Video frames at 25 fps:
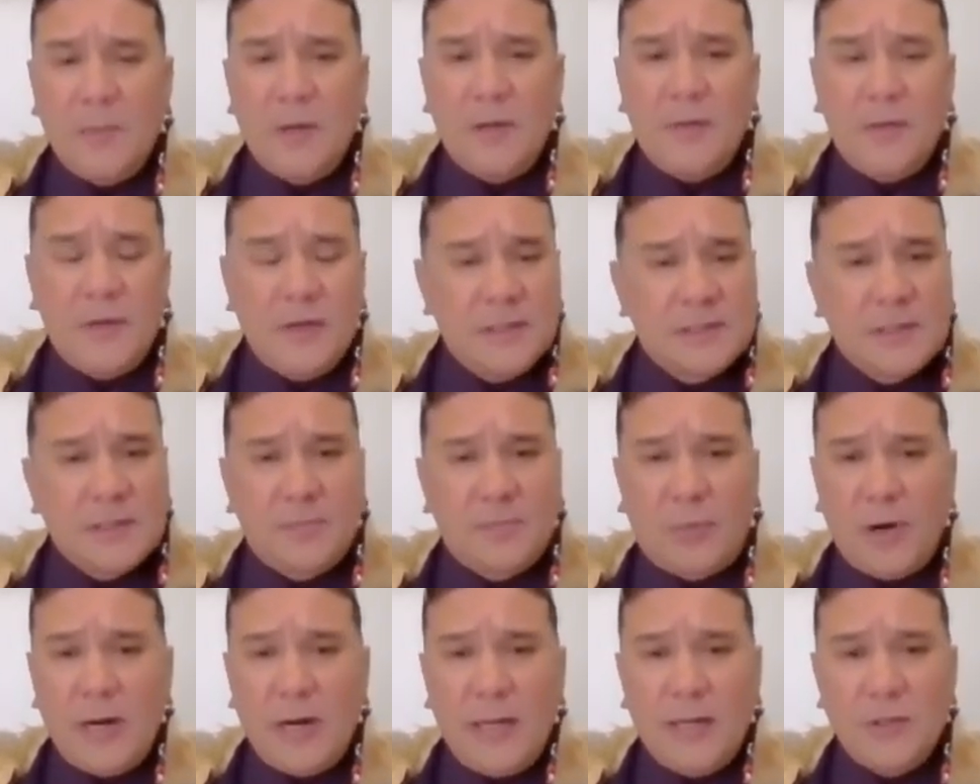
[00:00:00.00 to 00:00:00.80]
there's a
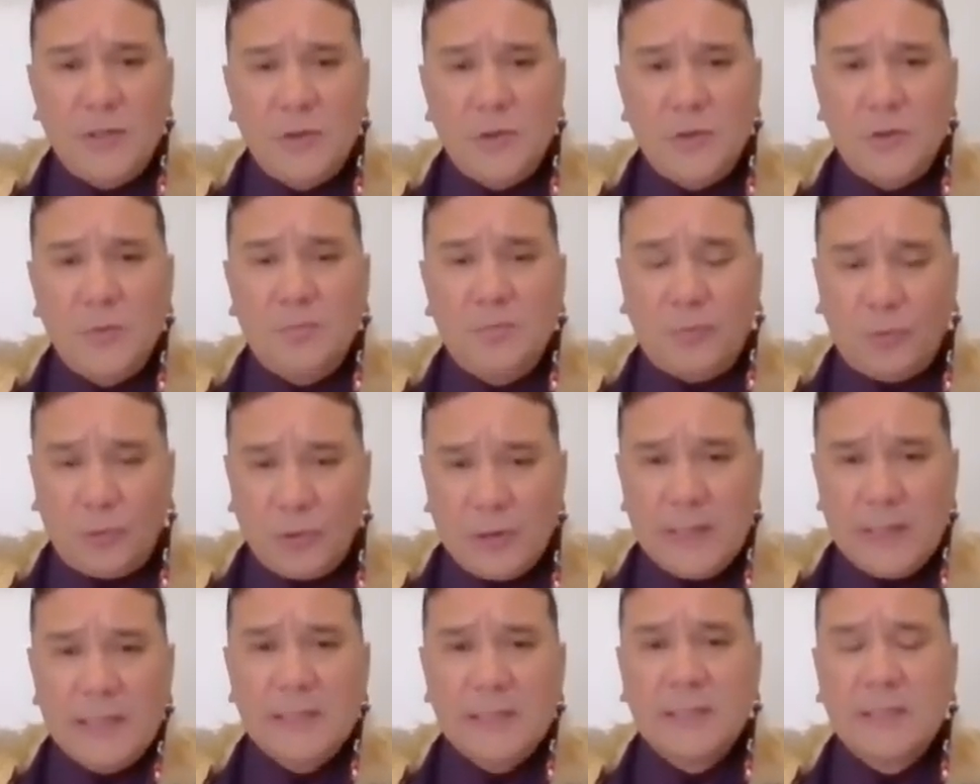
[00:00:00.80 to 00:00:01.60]
brand new
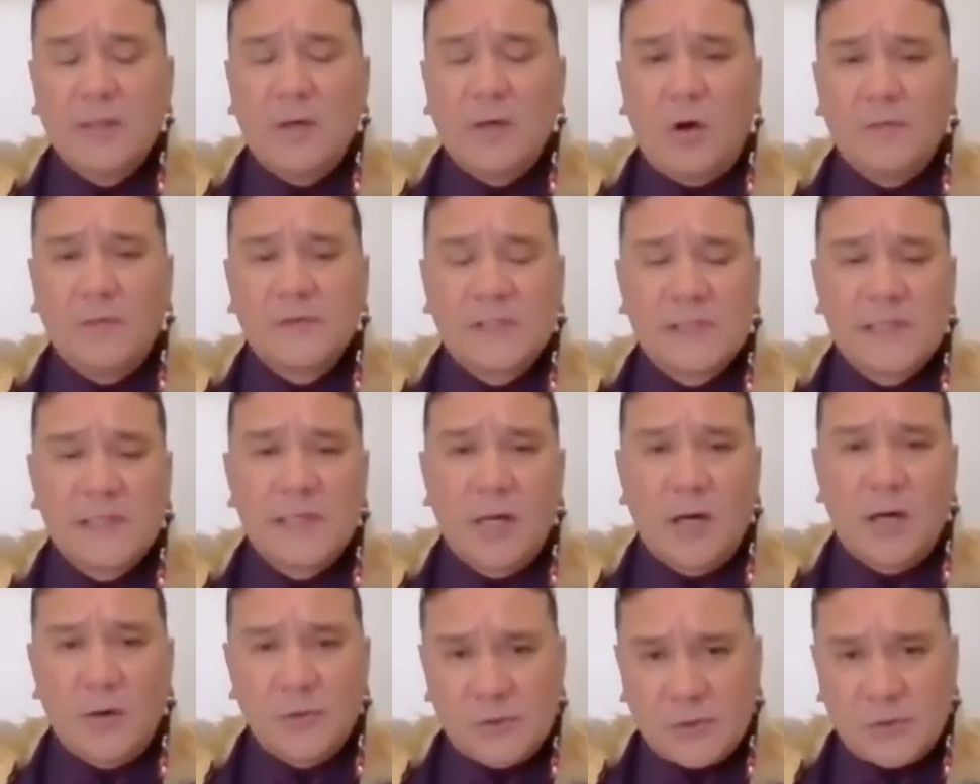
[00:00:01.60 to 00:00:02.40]
breed of
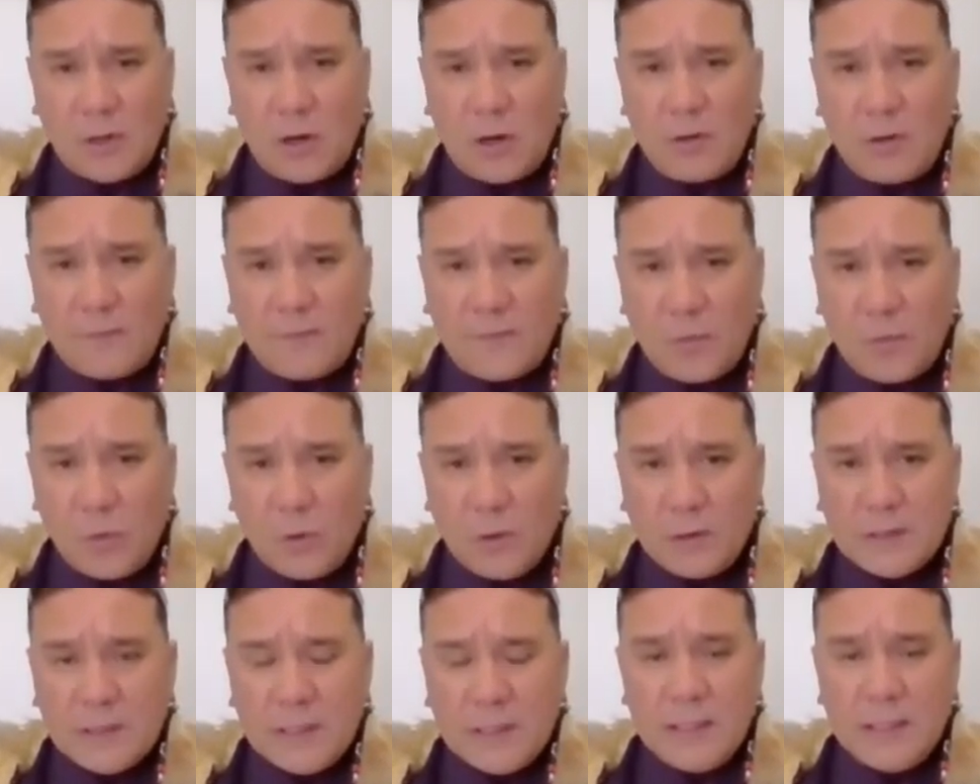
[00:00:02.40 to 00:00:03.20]
COs going
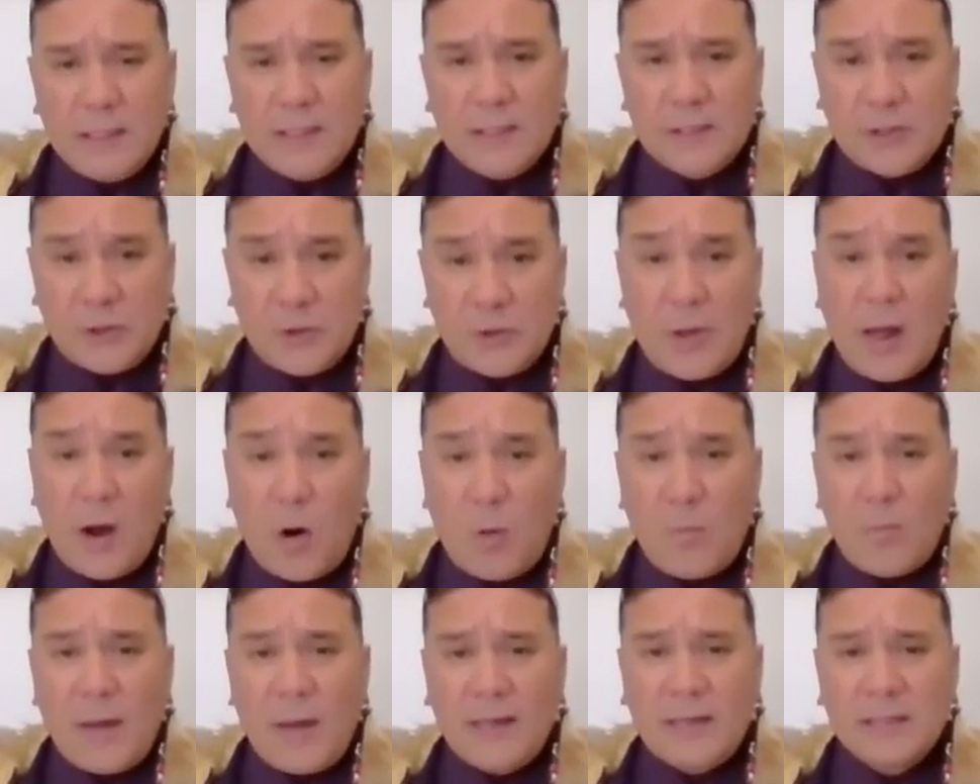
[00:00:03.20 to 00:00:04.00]
forward to
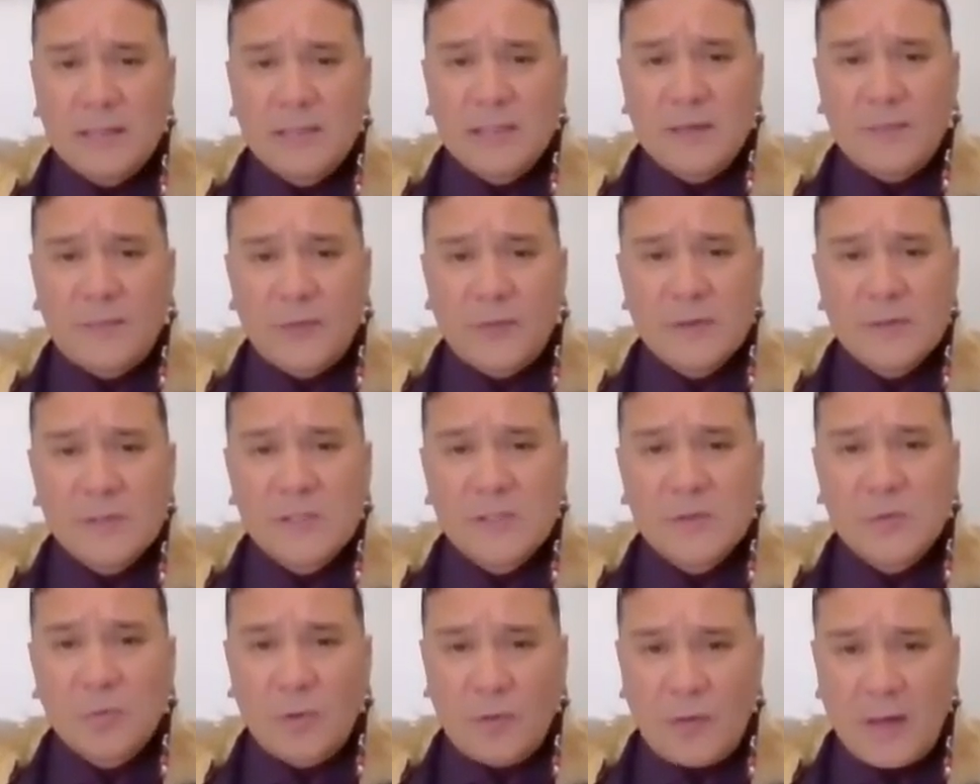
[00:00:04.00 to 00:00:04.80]
help make a
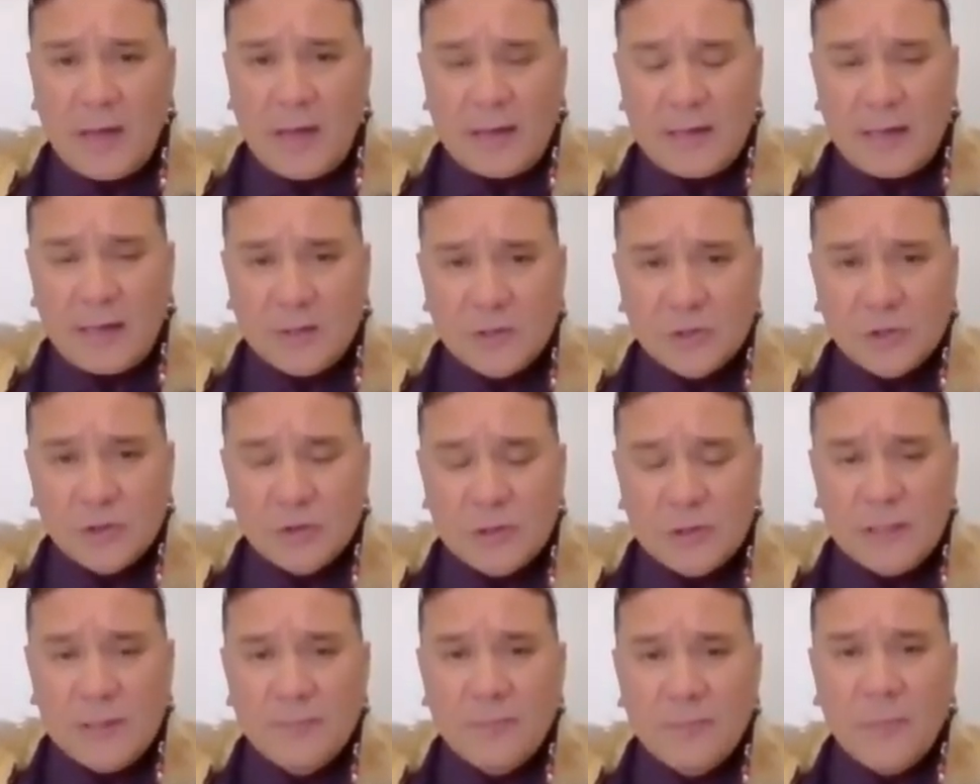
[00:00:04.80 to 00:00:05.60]
difference with our
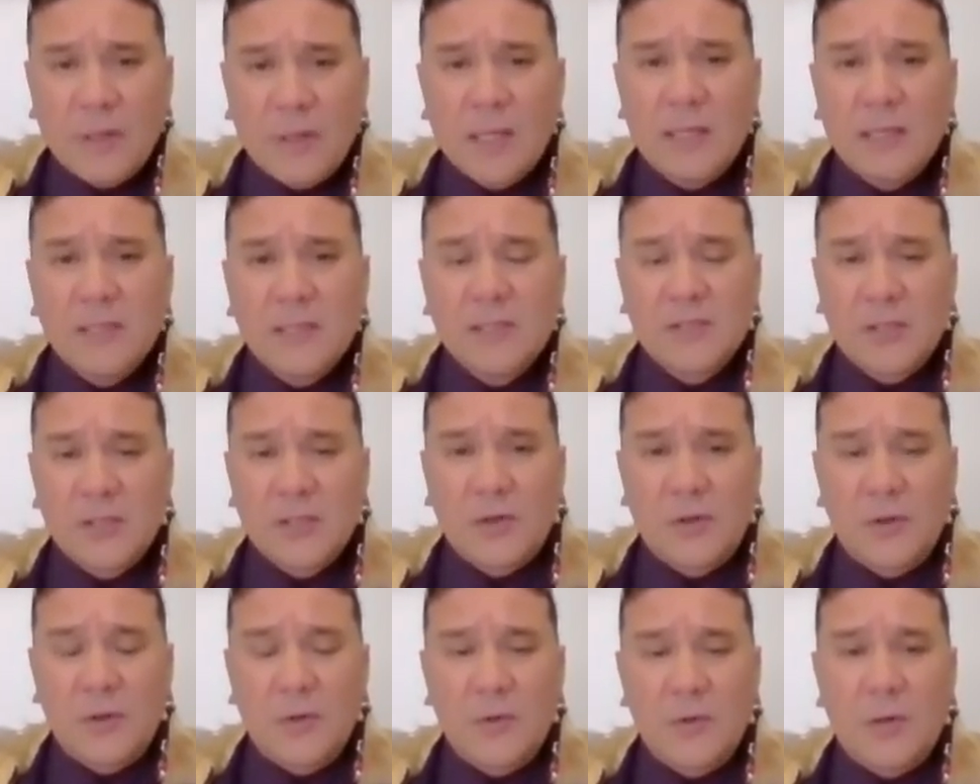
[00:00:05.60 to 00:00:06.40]
country.
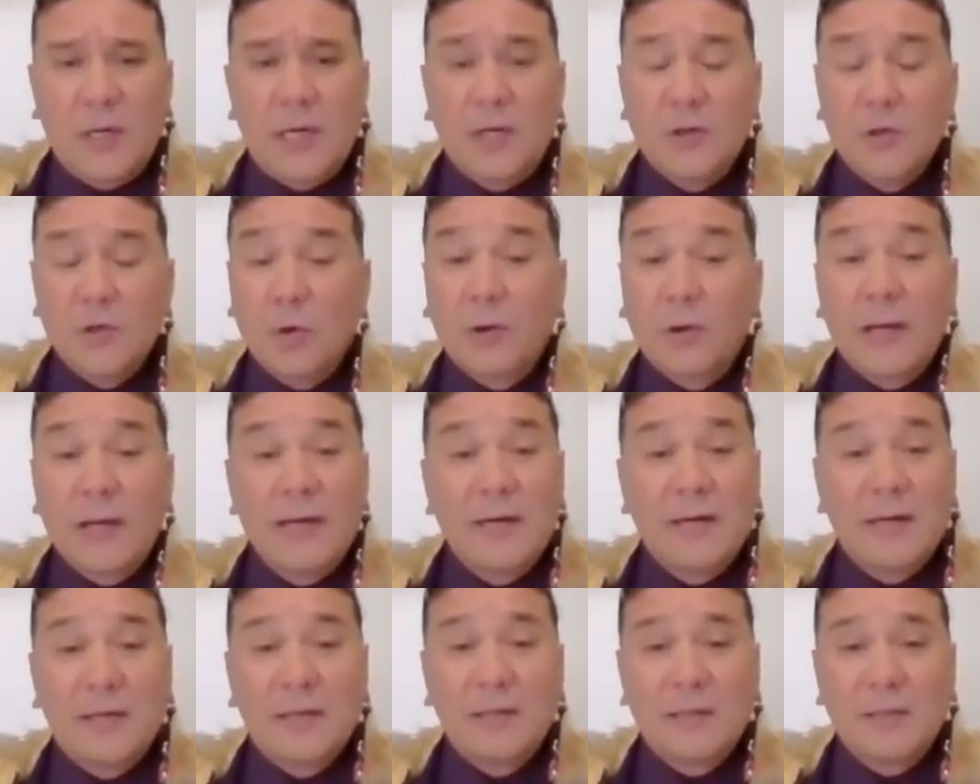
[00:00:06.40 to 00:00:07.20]
So, nō
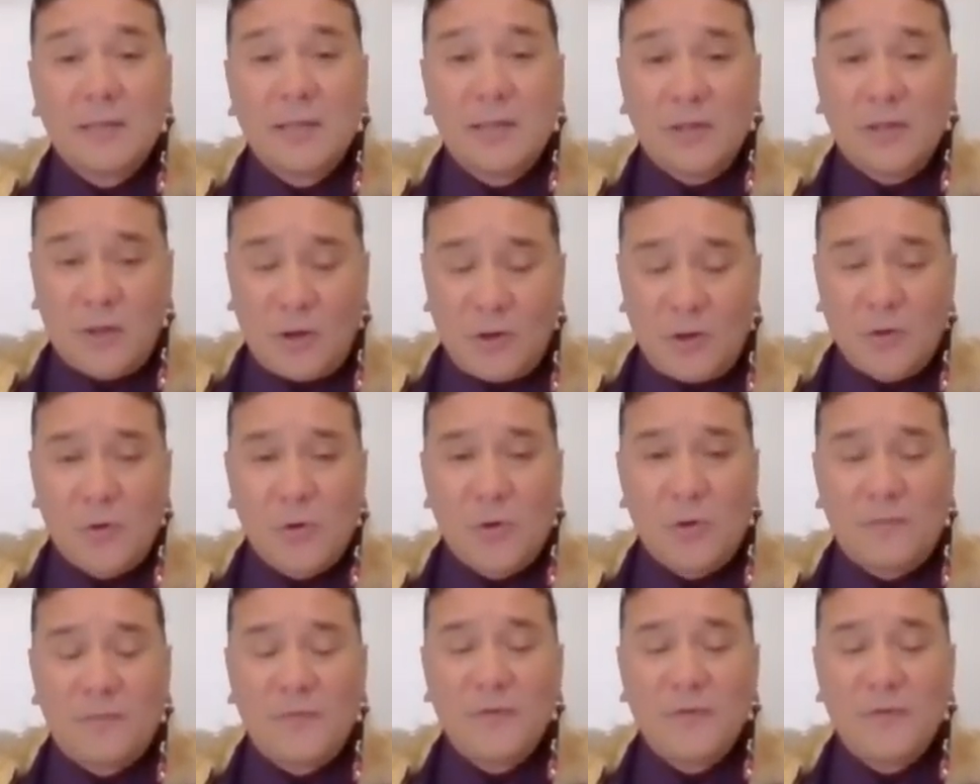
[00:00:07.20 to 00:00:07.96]
reira, cohort